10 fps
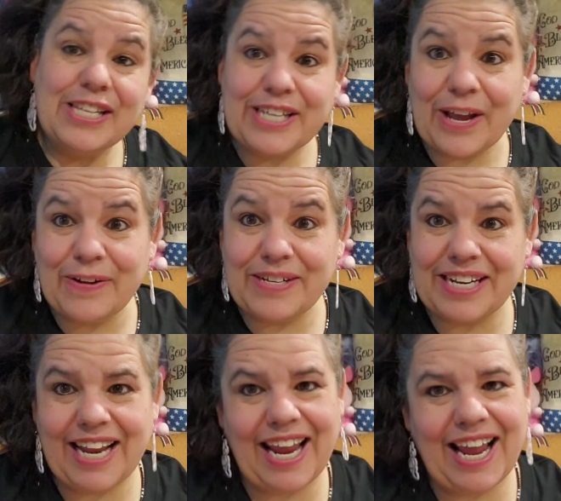So
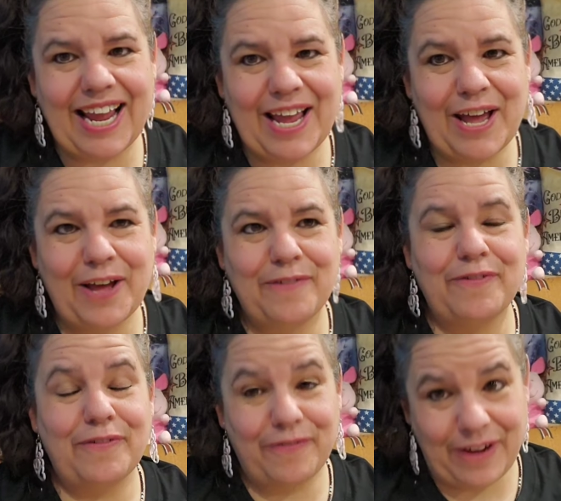today I
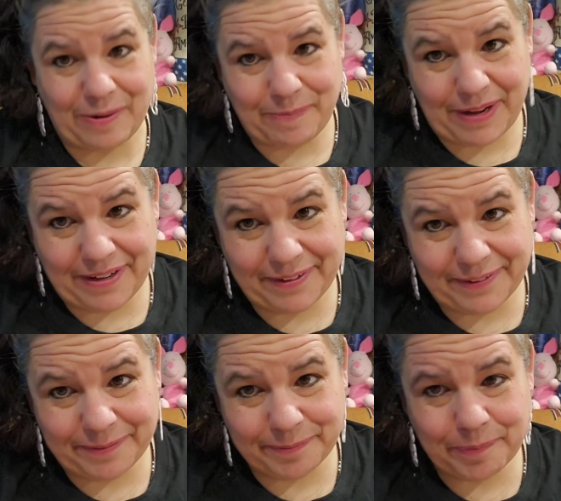have friend
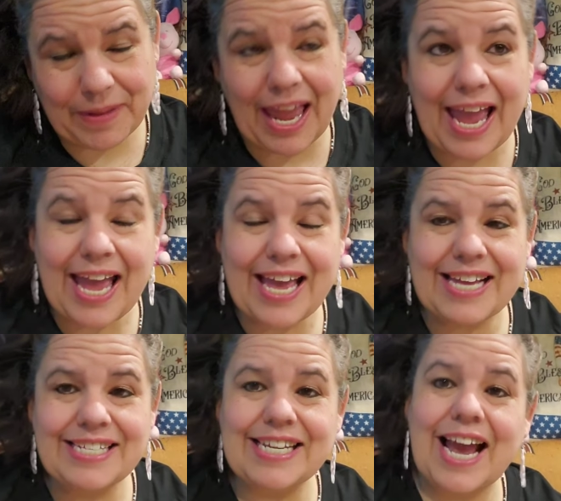mail
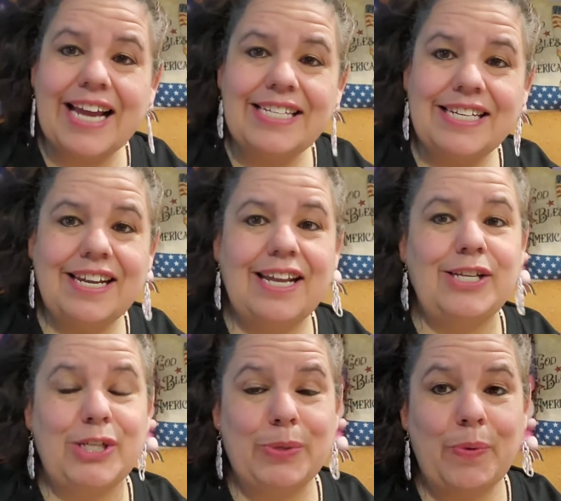and I did
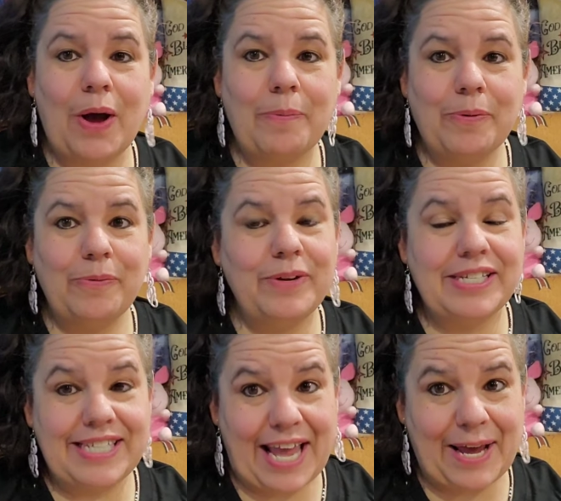a swap
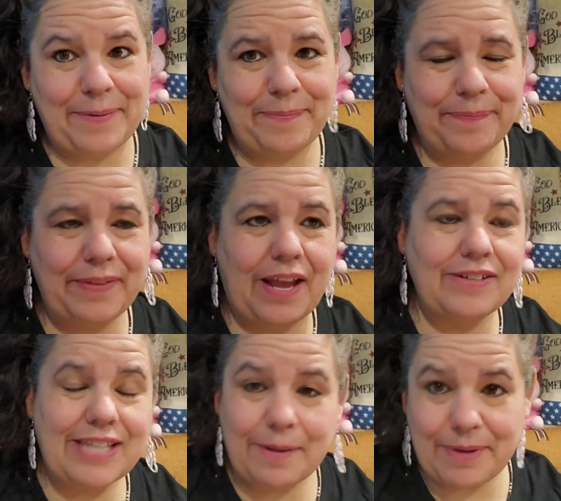with Sam.
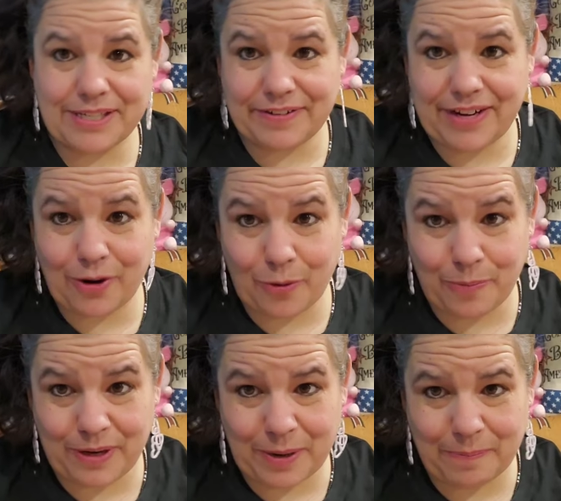Now Sam has already
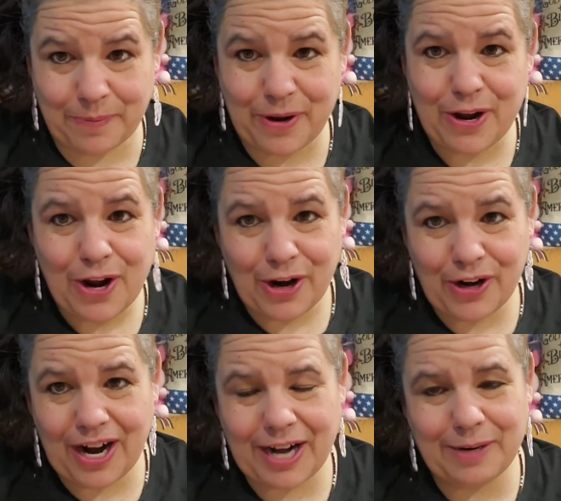opened up
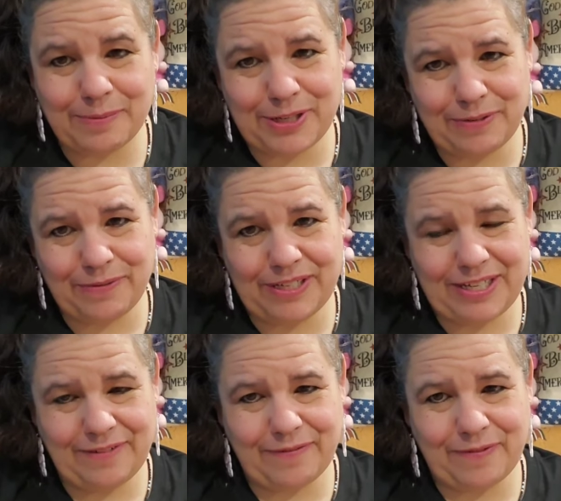her item she
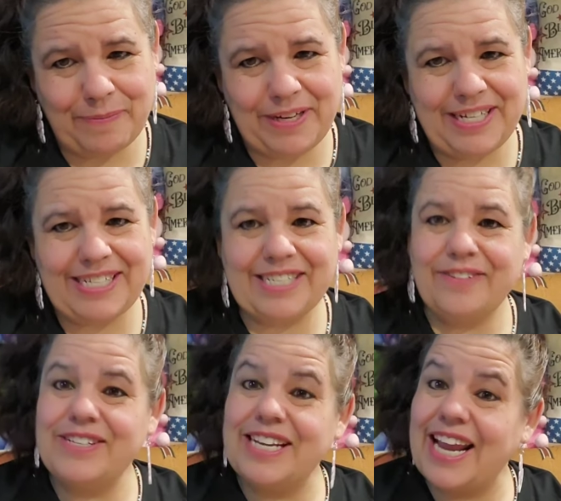received from me.
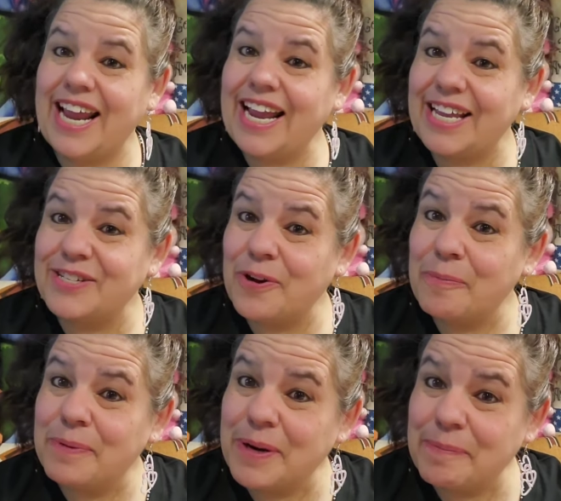So today I get to
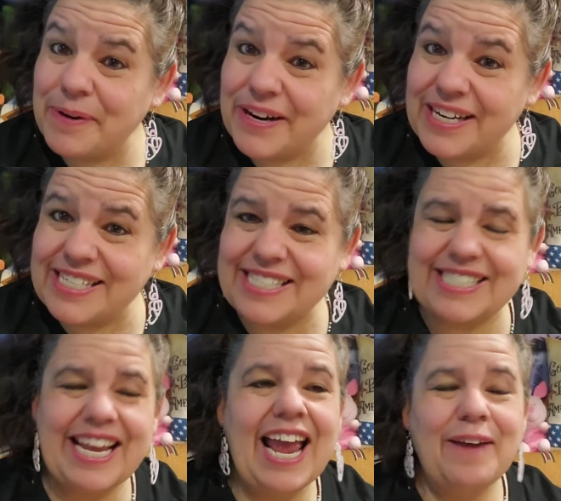open a
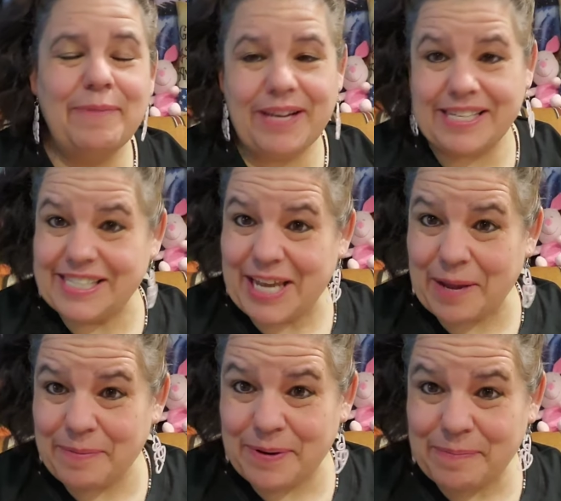prize because it
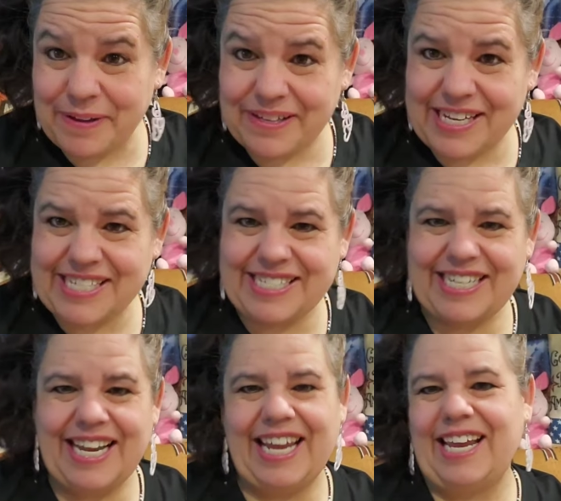came in the mail
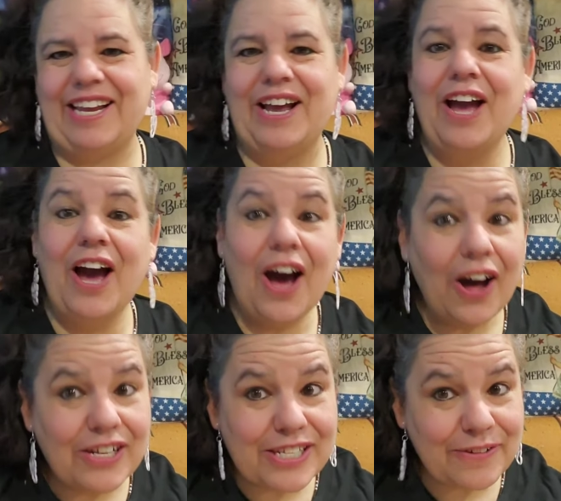yesterday.
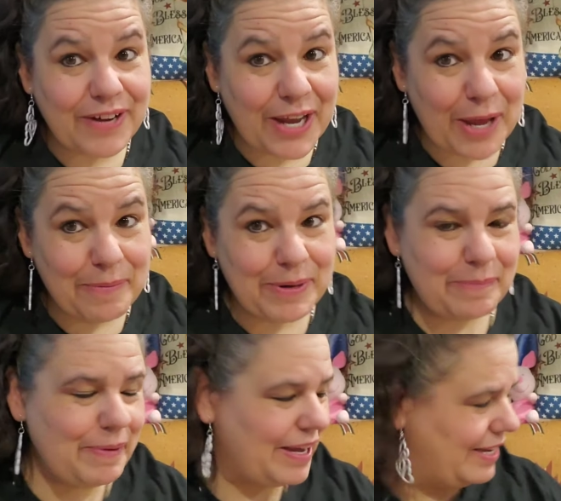Also what came in
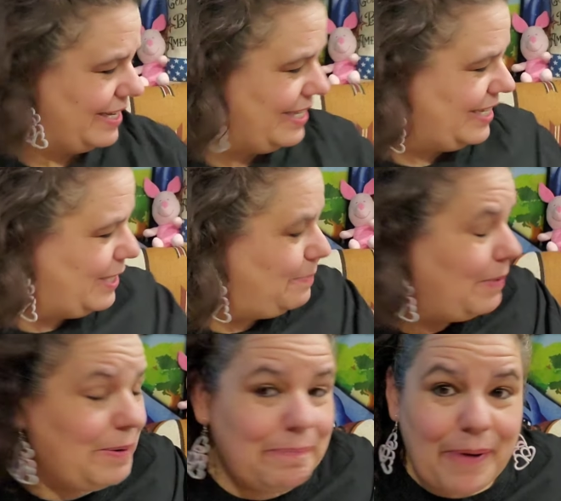the mail is this
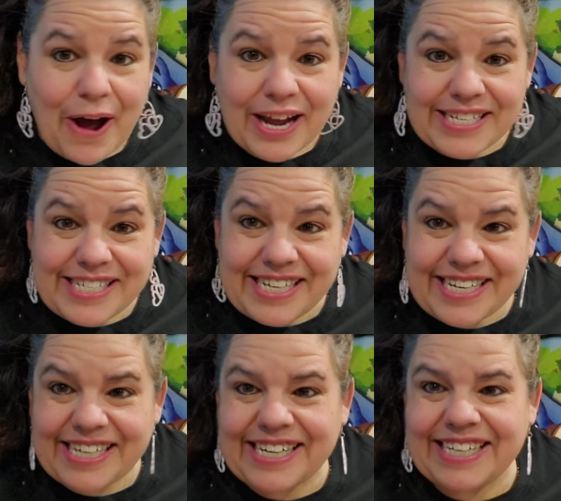big box
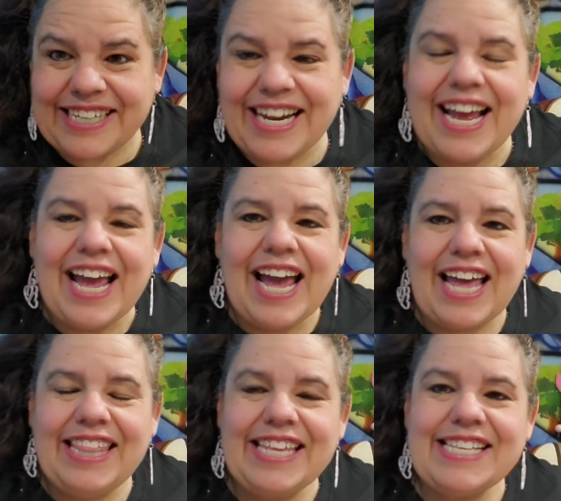here.
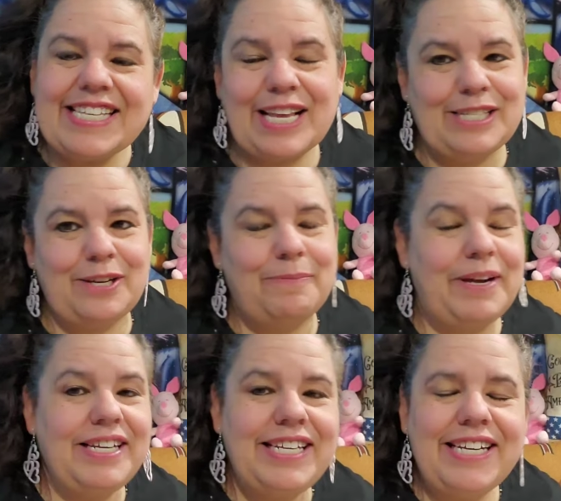And this comes from
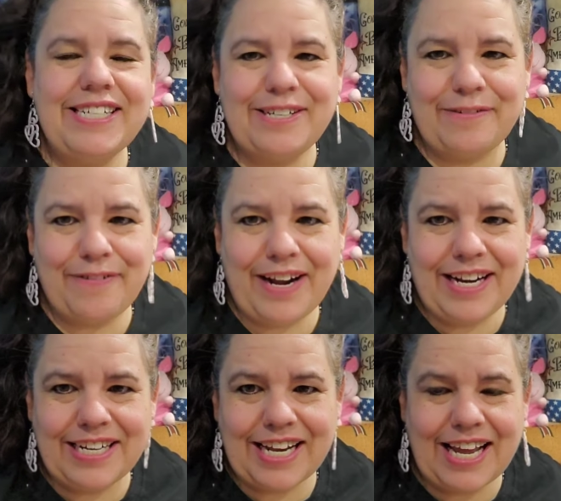my dear, dear
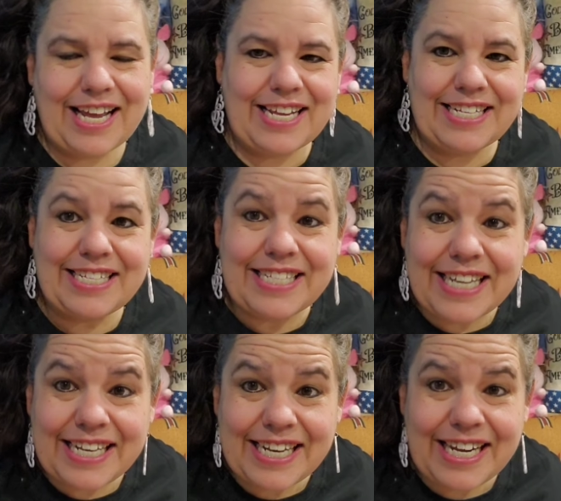friend uh,
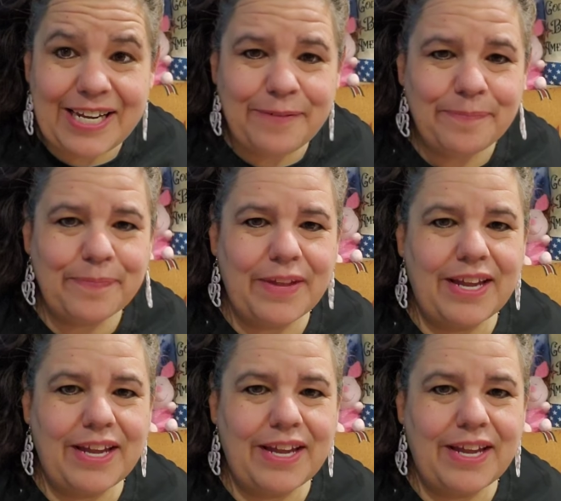Cindy.